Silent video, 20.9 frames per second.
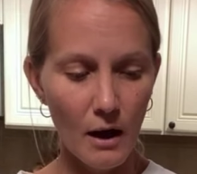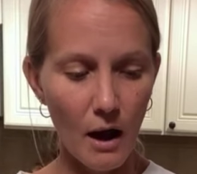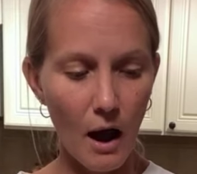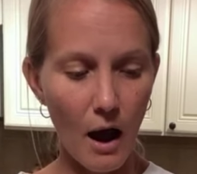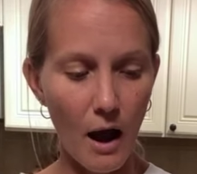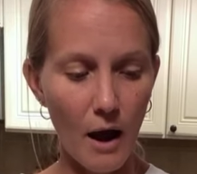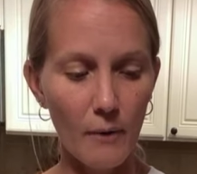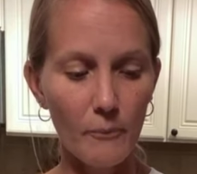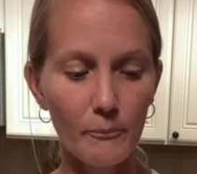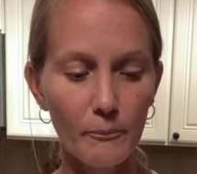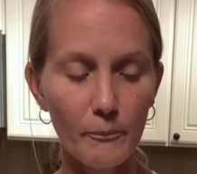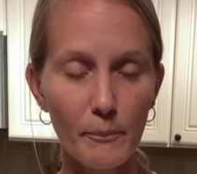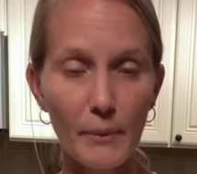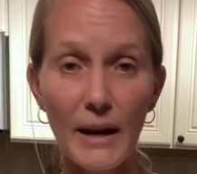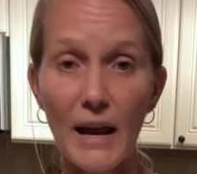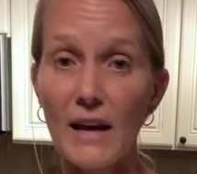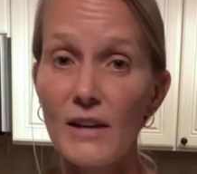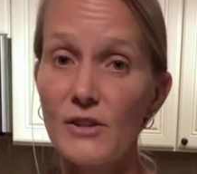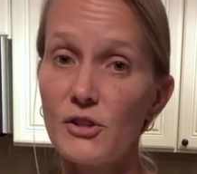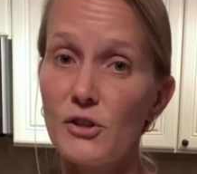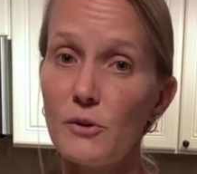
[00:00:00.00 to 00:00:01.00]
Um, but
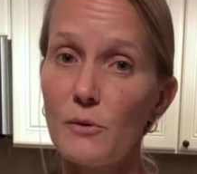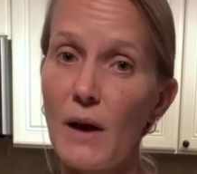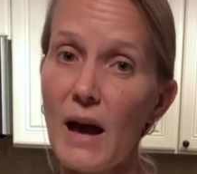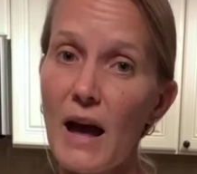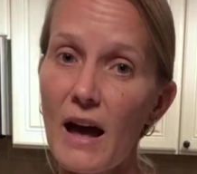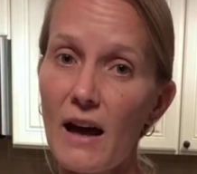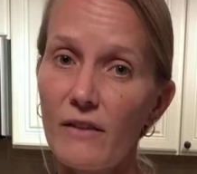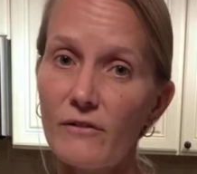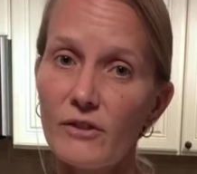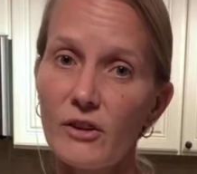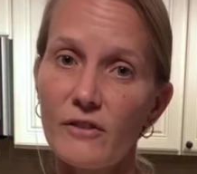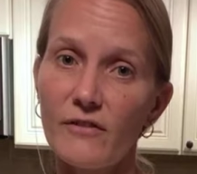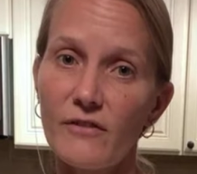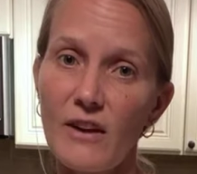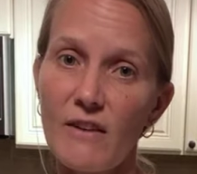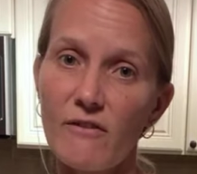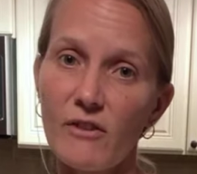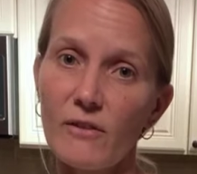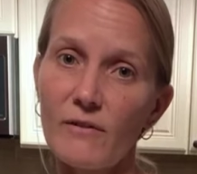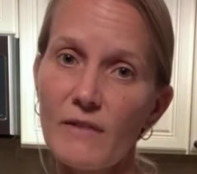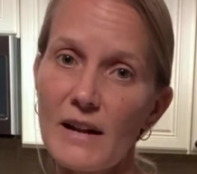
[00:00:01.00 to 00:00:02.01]
as you have your
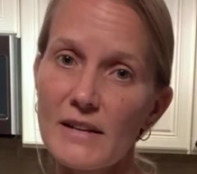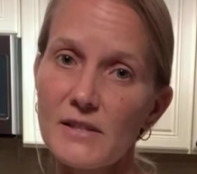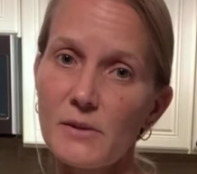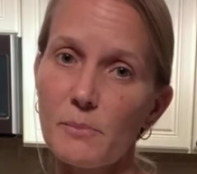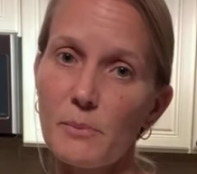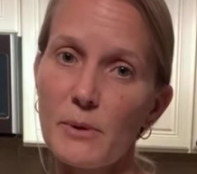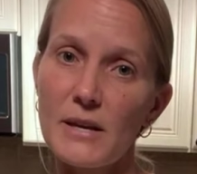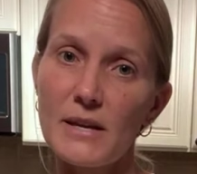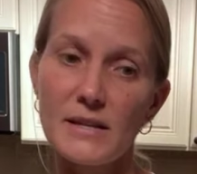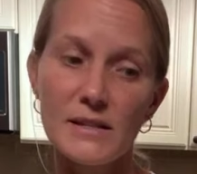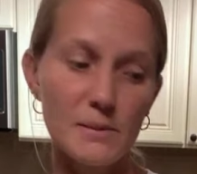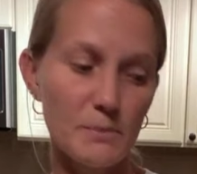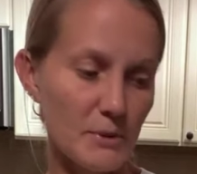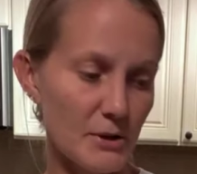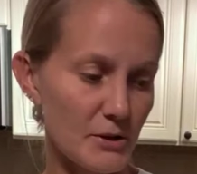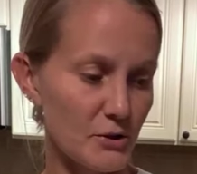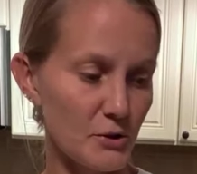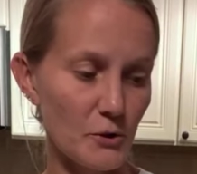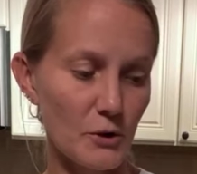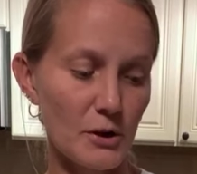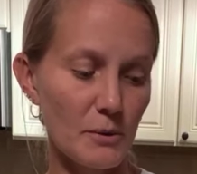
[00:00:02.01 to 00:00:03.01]
favorite recipes, be
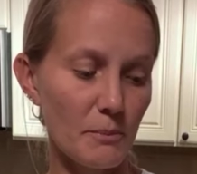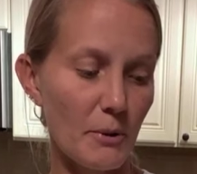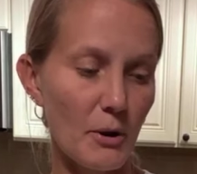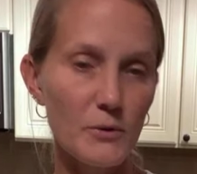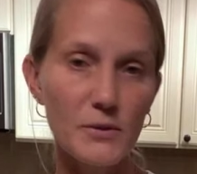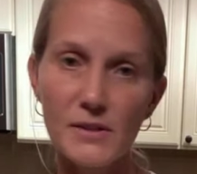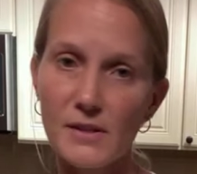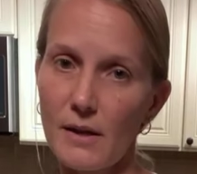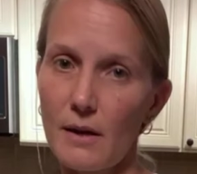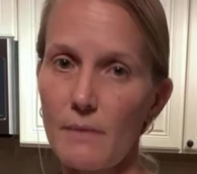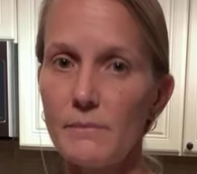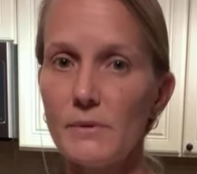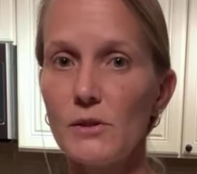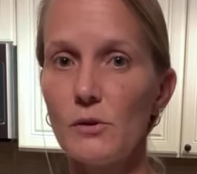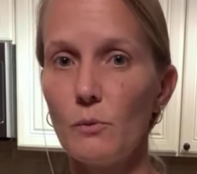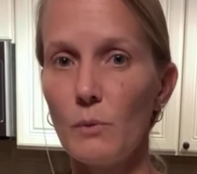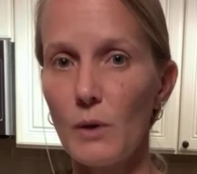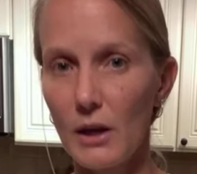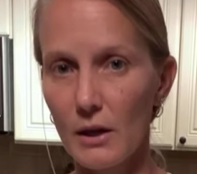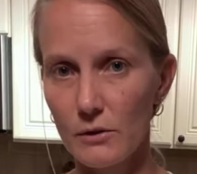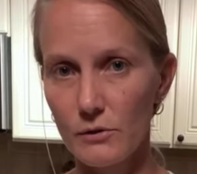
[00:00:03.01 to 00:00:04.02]
sure to post them
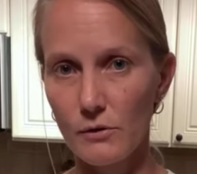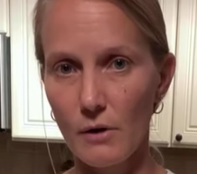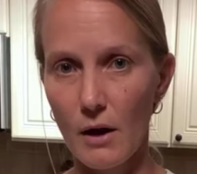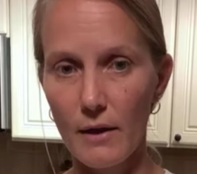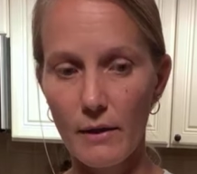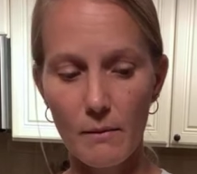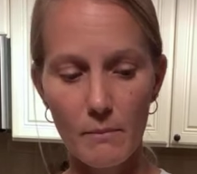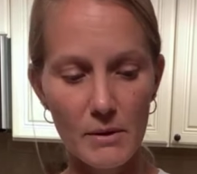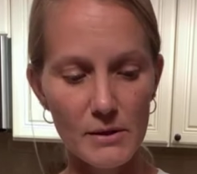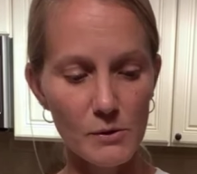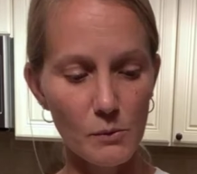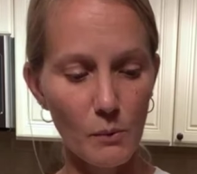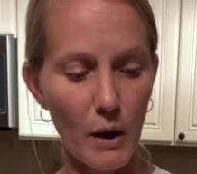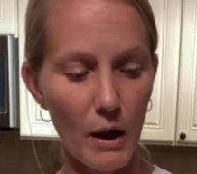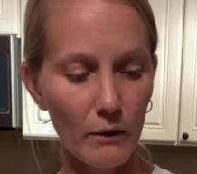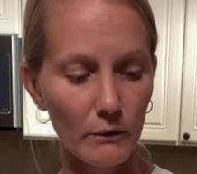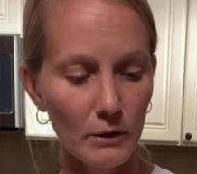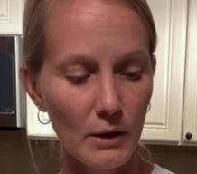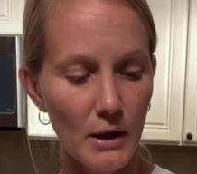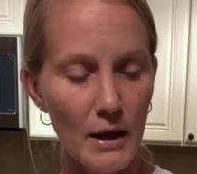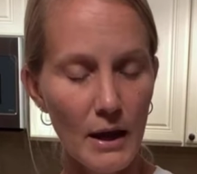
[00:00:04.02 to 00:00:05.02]
so we can try them as
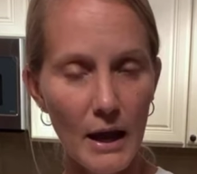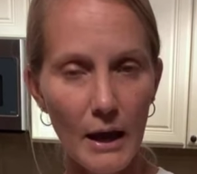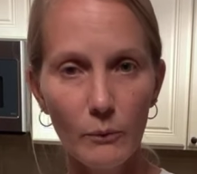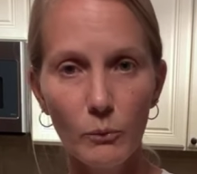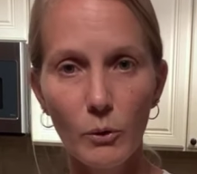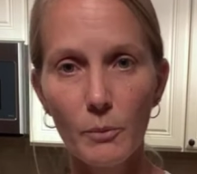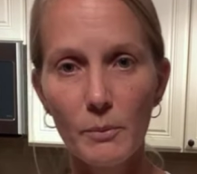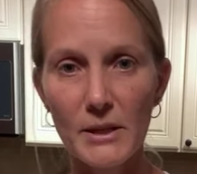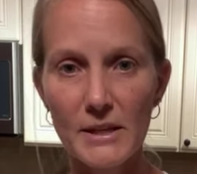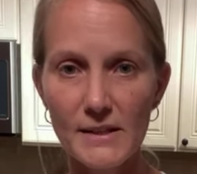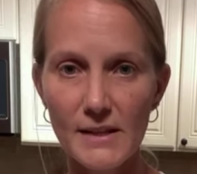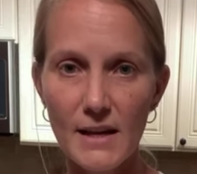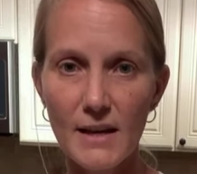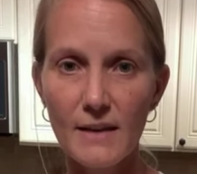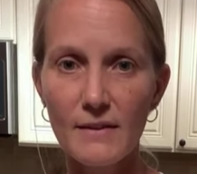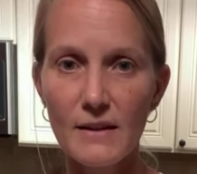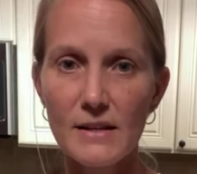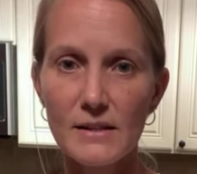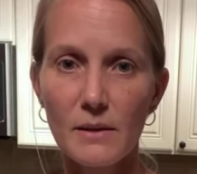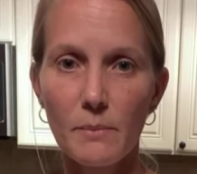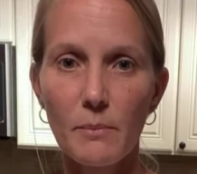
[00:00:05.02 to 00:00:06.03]
well. And we'll be seeing
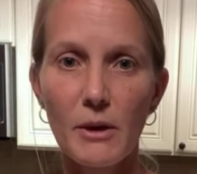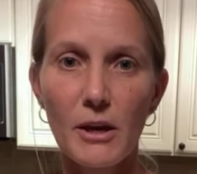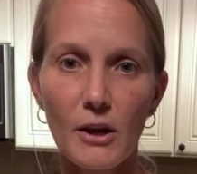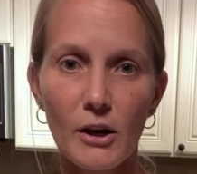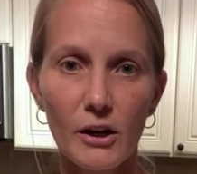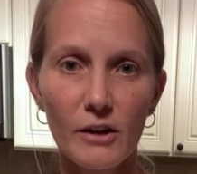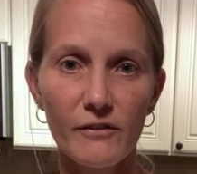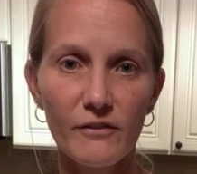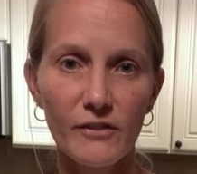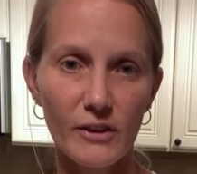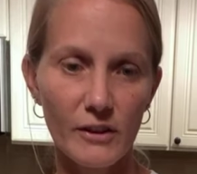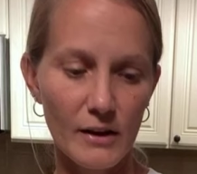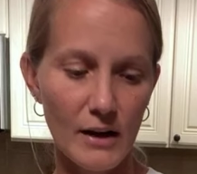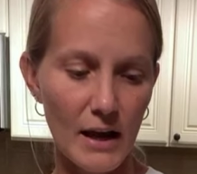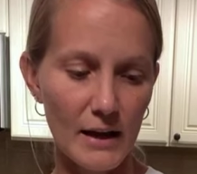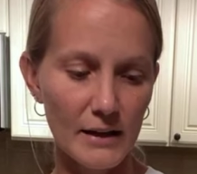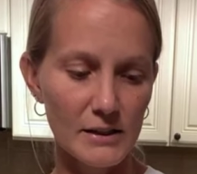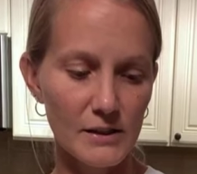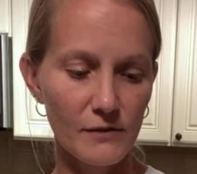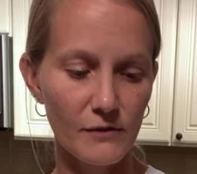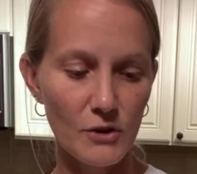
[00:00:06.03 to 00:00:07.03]
these appear for the
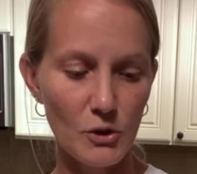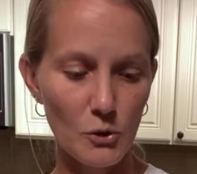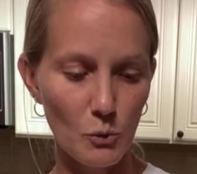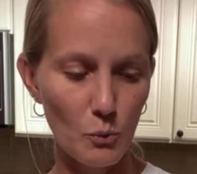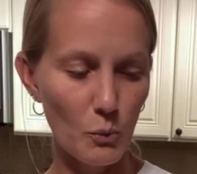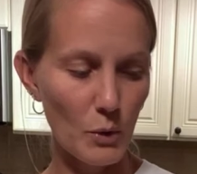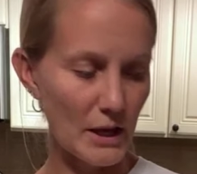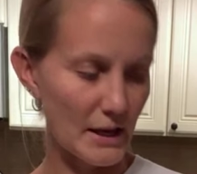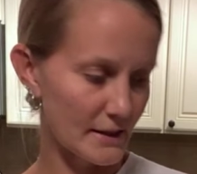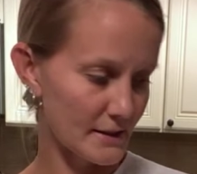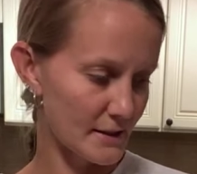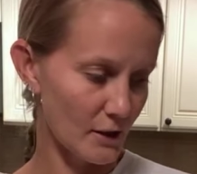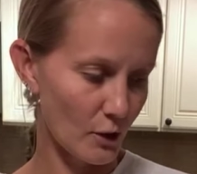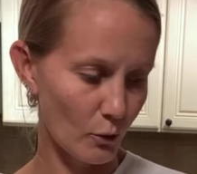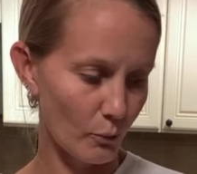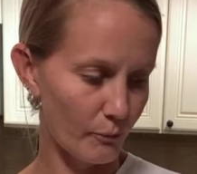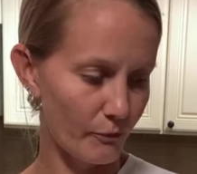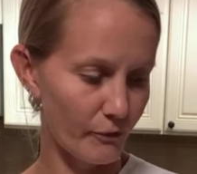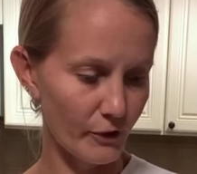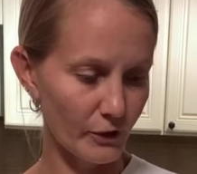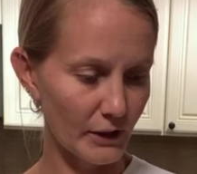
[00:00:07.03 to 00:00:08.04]
next few weeks,
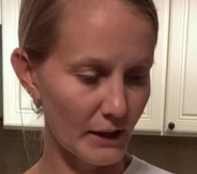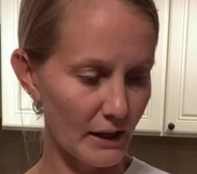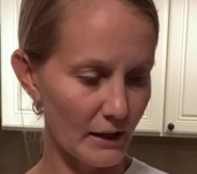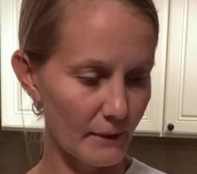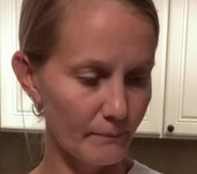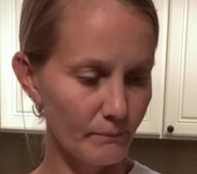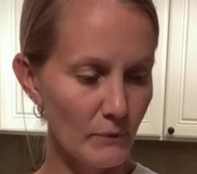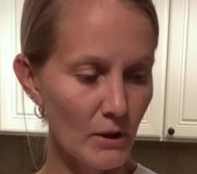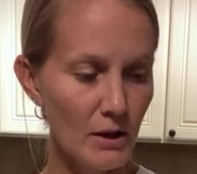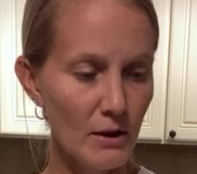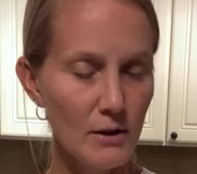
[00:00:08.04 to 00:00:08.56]
hopefully.